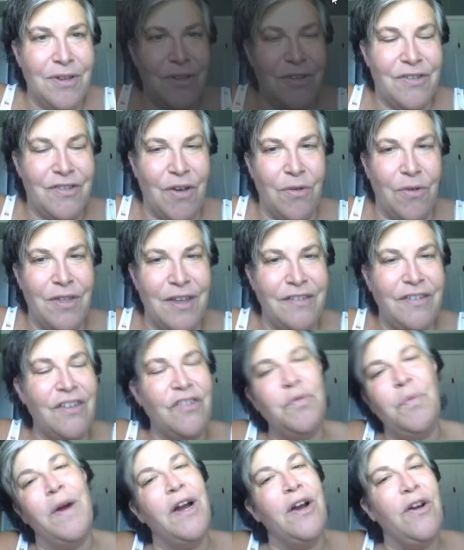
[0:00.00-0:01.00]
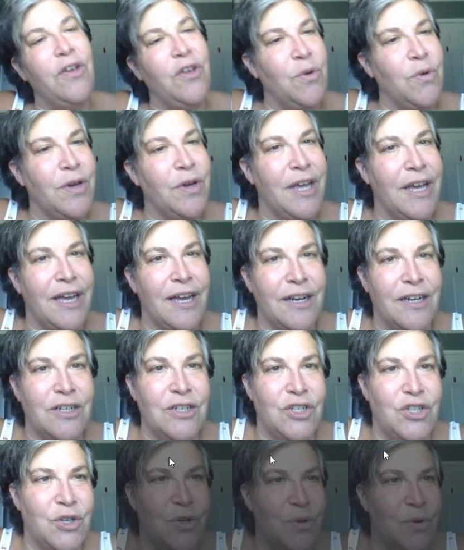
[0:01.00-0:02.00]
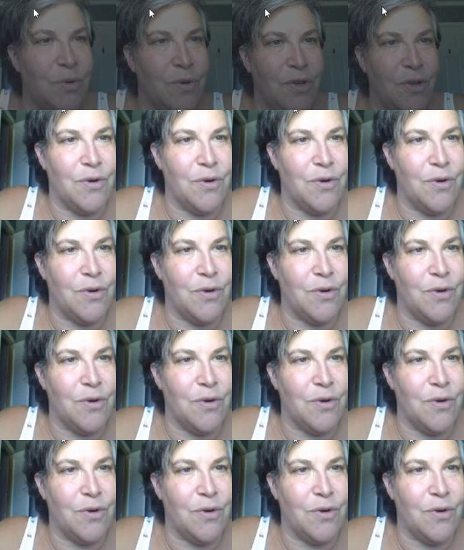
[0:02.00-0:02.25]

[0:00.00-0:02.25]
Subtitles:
so this is where you can do